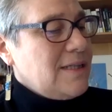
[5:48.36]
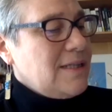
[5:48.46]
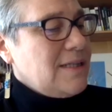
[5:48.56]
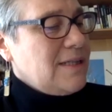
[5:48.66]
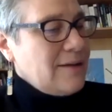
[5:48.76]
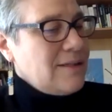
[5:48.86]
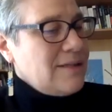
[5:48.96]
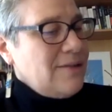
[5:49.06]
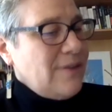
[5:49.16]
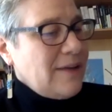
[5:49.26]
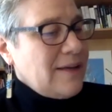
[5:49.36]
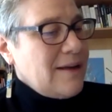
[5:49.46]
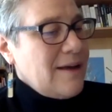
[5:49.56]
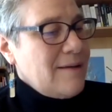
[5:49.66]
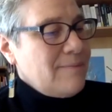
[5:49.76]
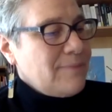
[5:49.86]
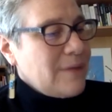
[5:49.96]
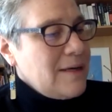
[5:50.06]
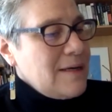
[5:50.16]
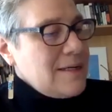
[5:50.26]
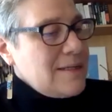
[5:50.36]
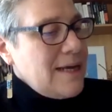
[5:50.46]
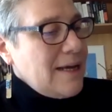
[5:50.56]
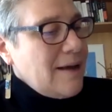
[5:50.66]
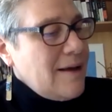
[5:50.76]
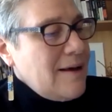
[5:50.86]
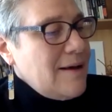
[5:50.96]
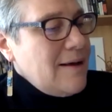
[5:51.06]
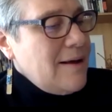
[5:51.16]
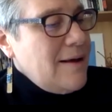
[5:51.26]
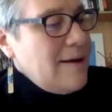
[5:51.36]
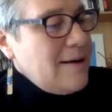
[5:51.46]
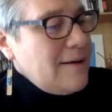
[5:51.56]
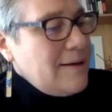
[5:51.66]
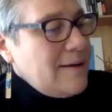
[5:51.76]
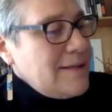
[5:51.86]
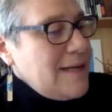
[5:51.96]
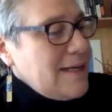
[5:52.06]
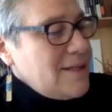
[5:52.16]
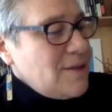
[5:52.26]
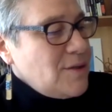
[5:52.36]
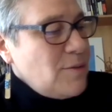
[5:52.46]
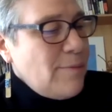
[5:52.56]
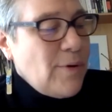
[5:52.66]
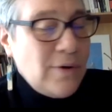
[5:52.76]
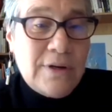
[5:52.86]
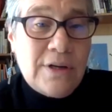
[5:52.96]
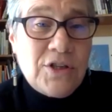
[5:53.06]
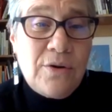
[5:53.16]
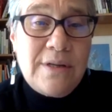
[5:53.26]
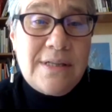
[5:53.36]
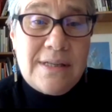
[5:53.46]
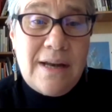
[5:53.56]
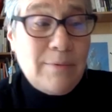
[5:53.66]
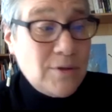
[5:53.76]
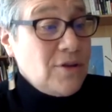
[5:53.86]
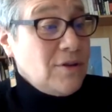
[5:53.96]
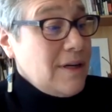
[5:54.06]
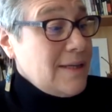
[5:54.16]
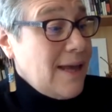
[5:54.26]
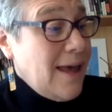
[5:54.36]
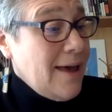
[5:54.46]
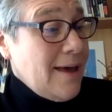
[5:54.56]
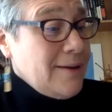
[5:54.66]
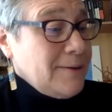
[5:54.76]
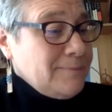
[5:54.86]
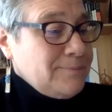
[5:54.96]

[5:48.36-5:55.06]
And I'll see if I can um, take uh, take us to some important choices and opportunities ahead.